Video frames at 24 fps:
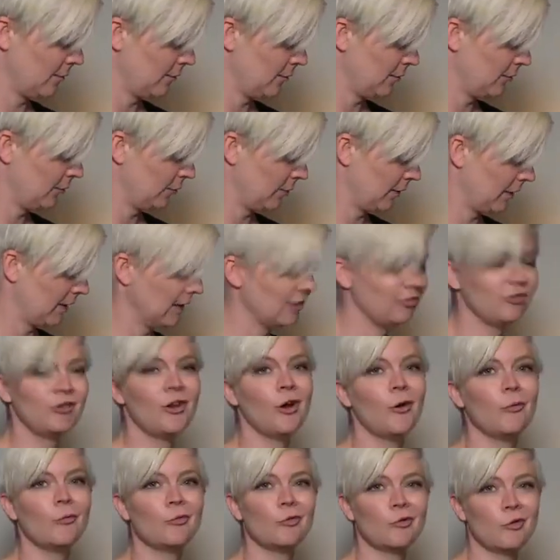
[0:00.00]
between each
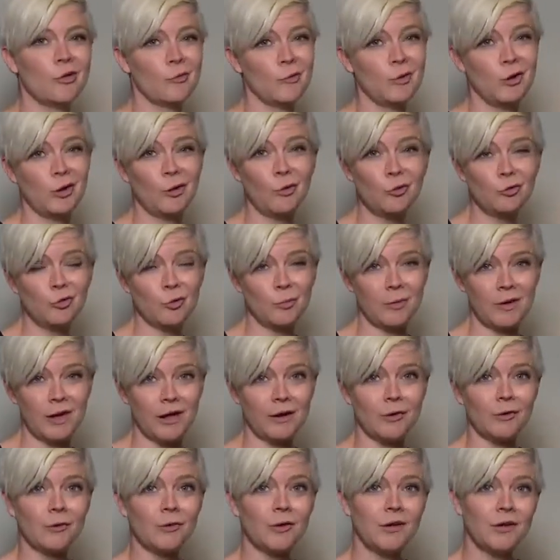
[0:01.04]
note, so that when you go to a
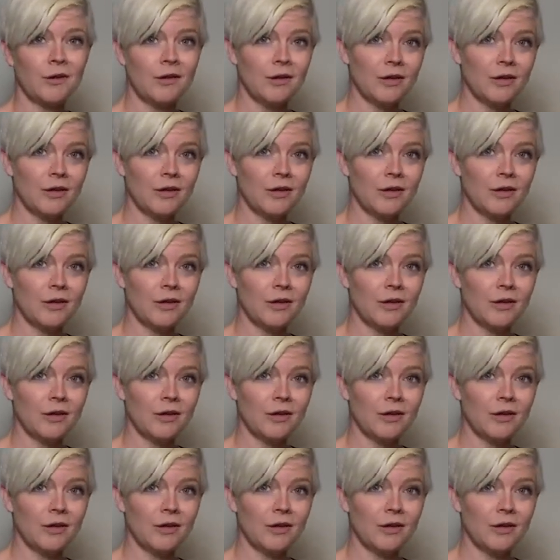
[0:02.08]
piano,